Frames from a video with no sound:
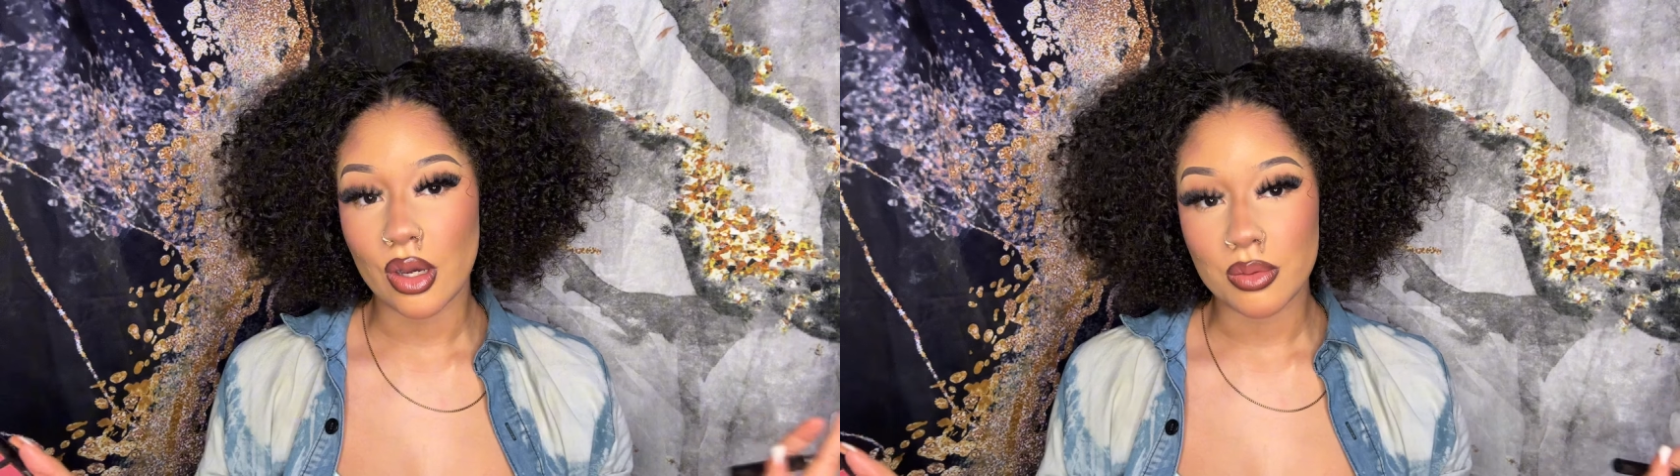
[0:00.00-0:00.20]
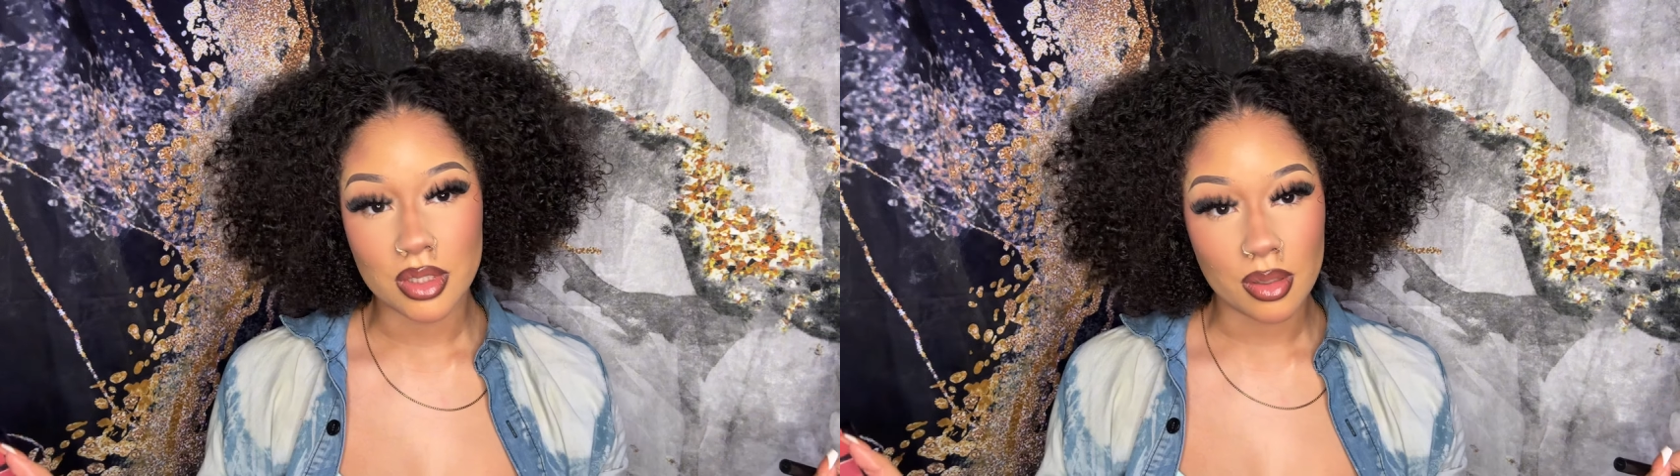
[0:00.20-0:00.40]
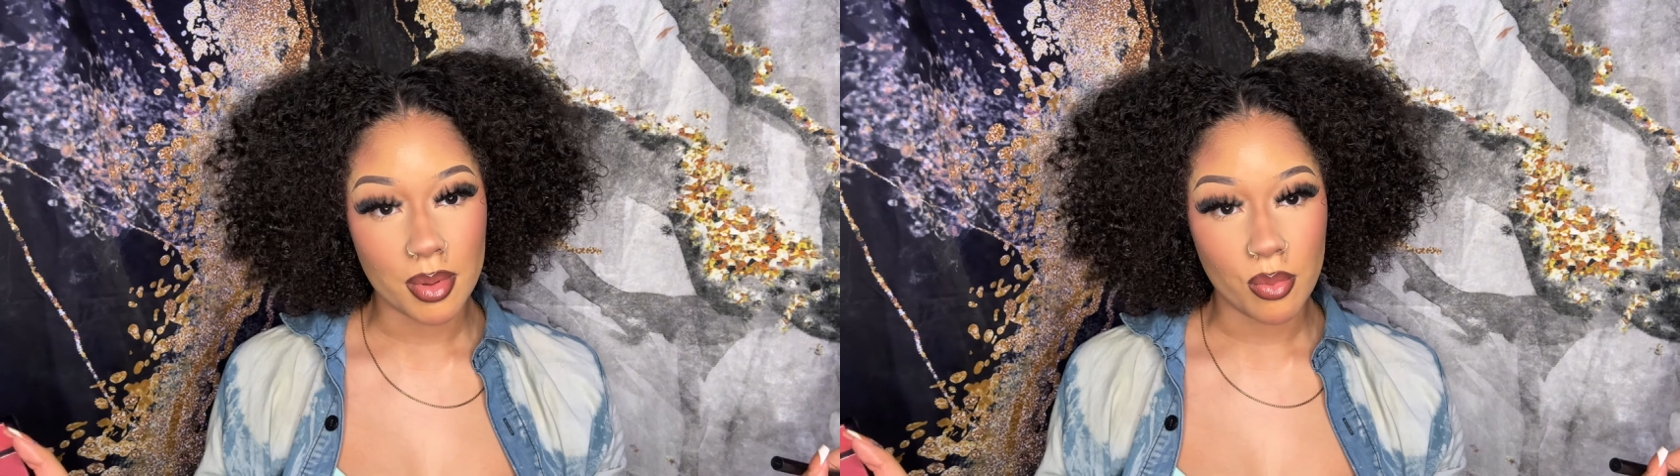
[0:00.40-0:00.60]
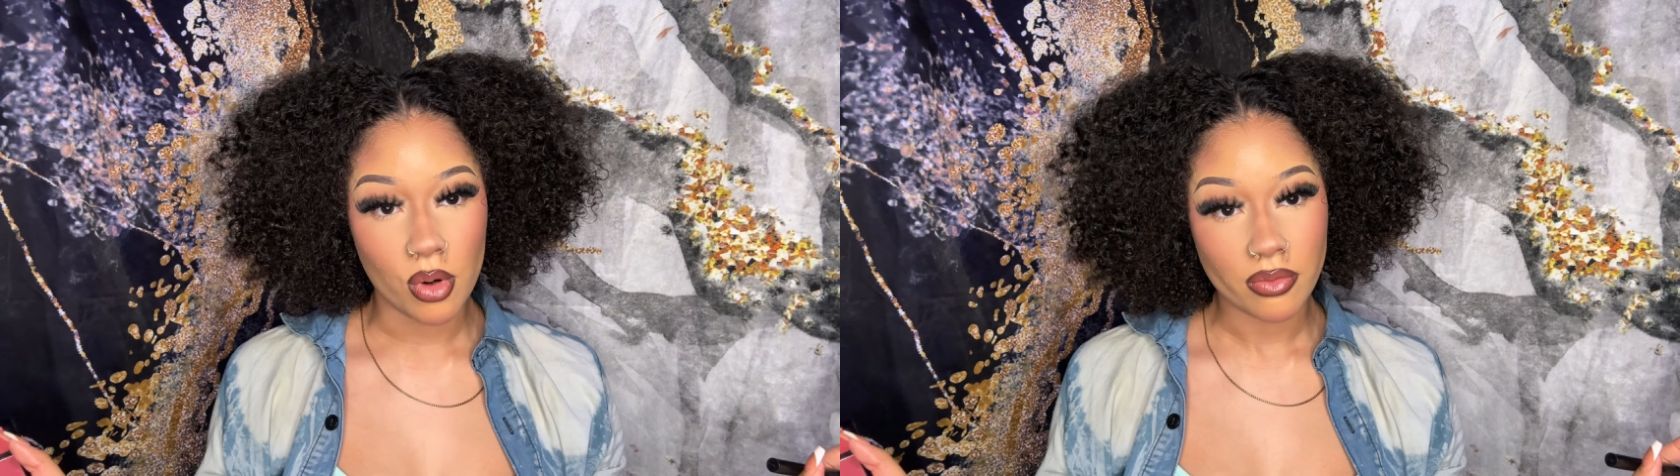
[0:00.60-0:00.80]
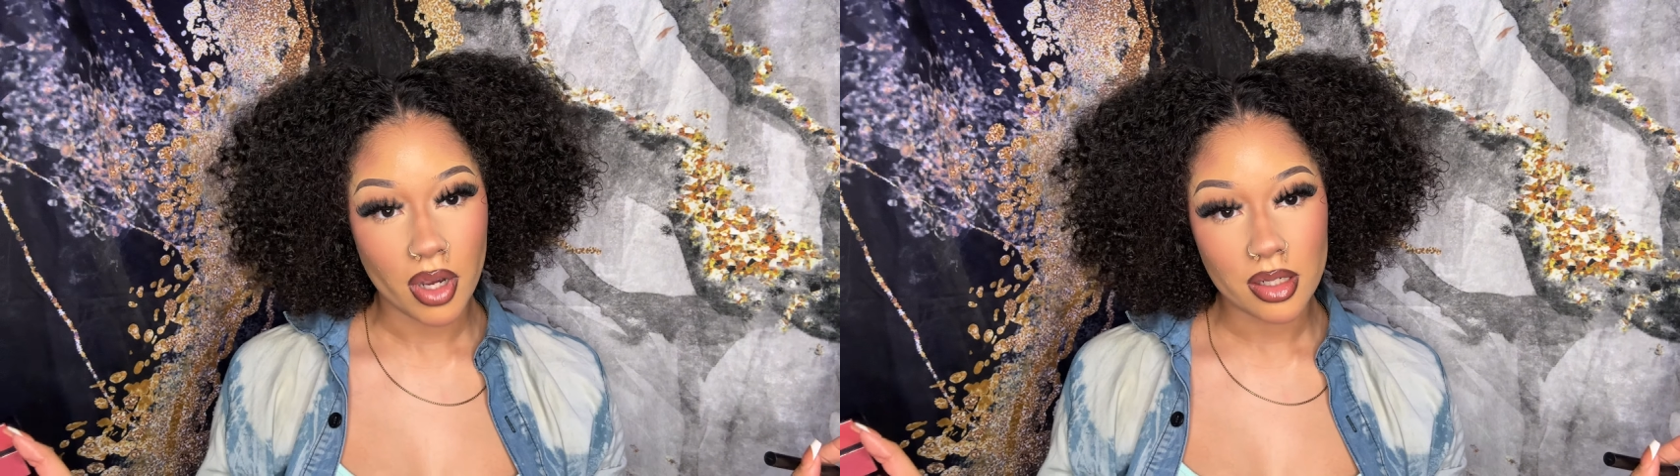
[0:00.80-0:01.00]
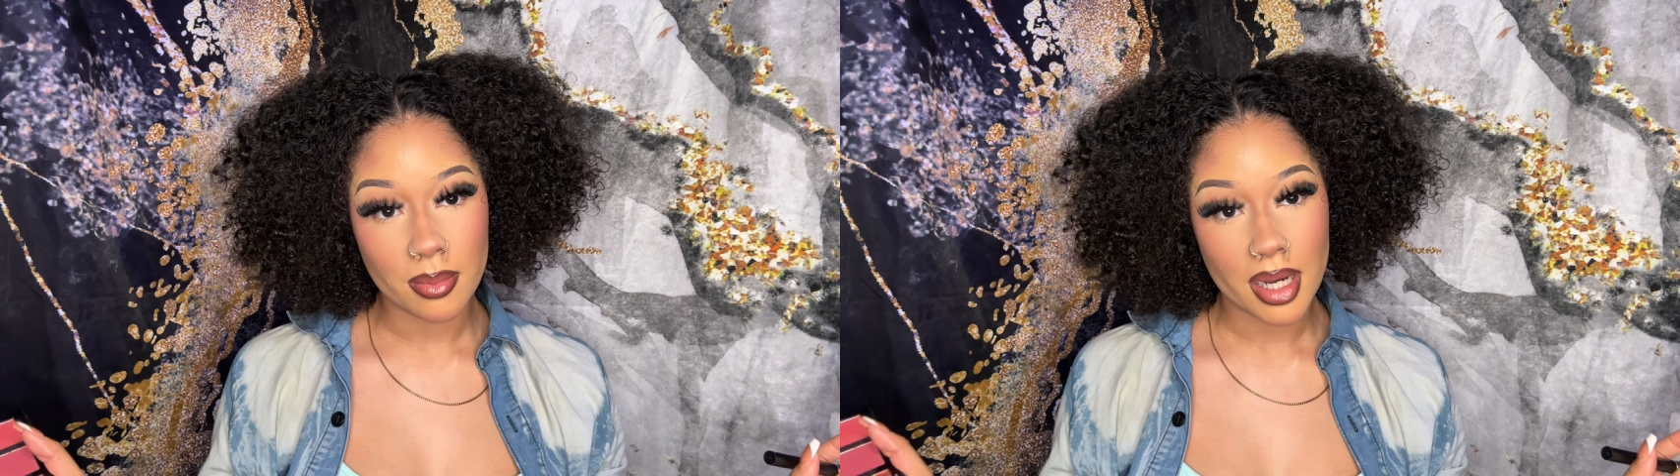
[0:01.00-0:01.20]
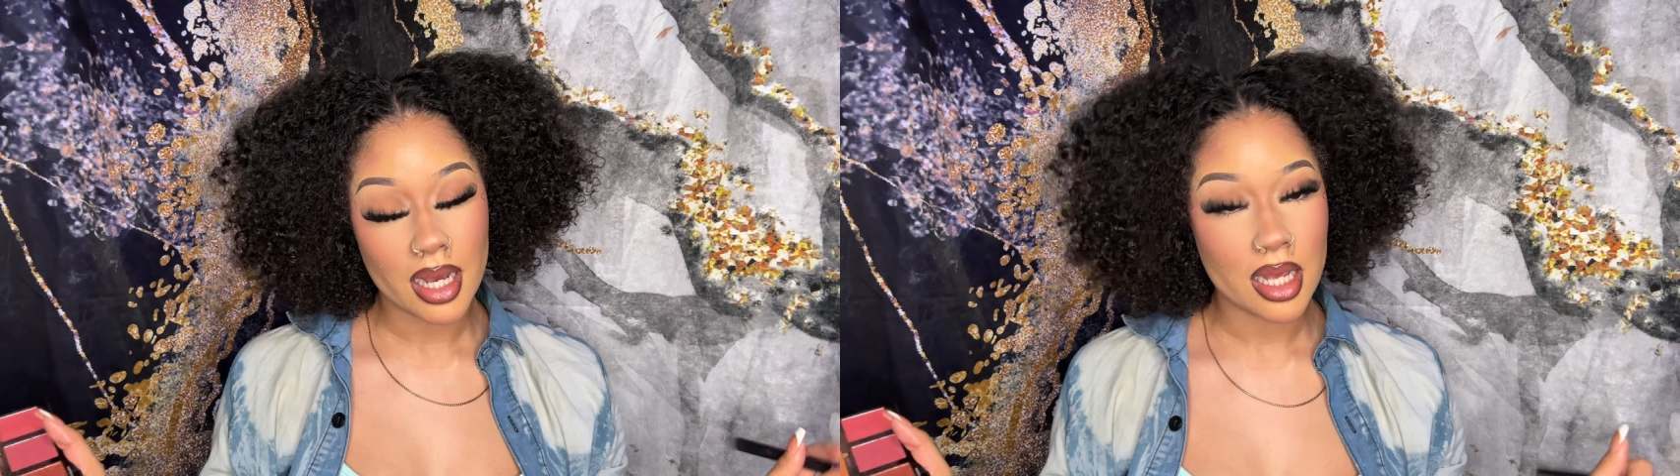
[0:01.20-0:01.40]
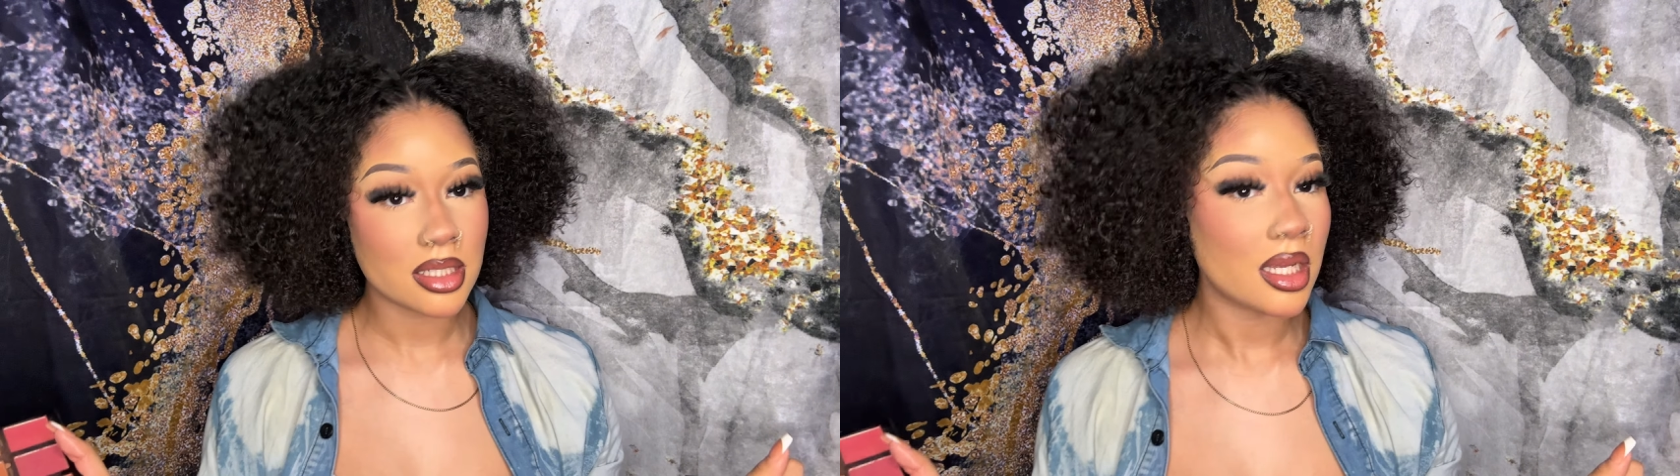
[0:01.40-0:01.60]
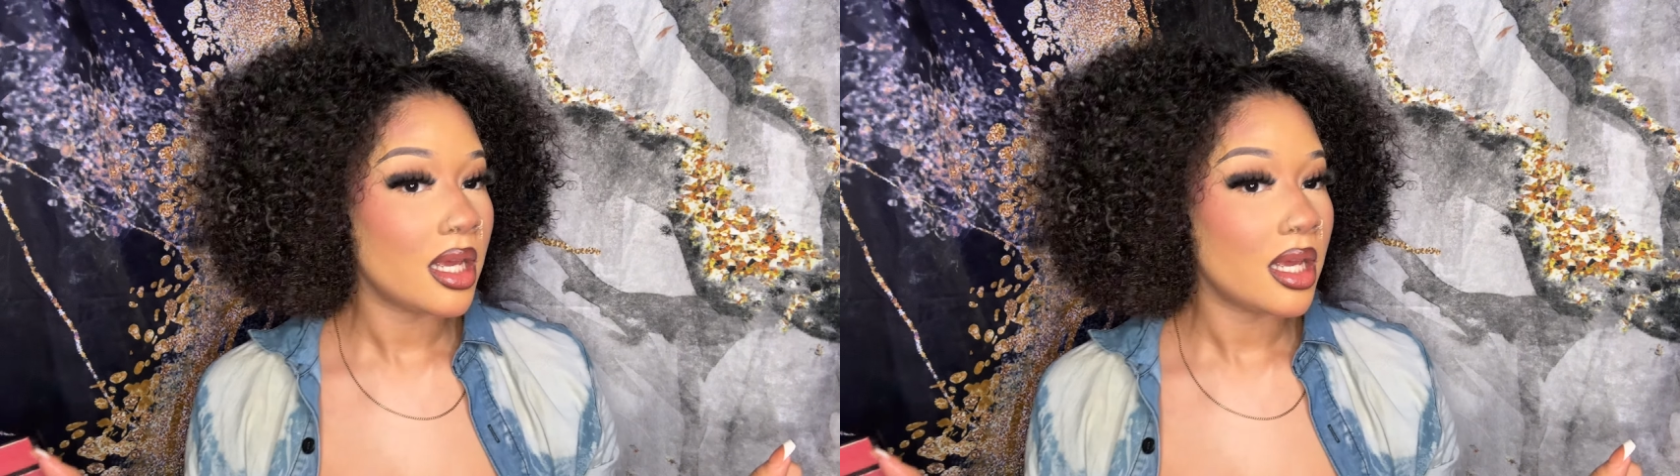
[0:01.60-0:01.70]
a little bit more volumized.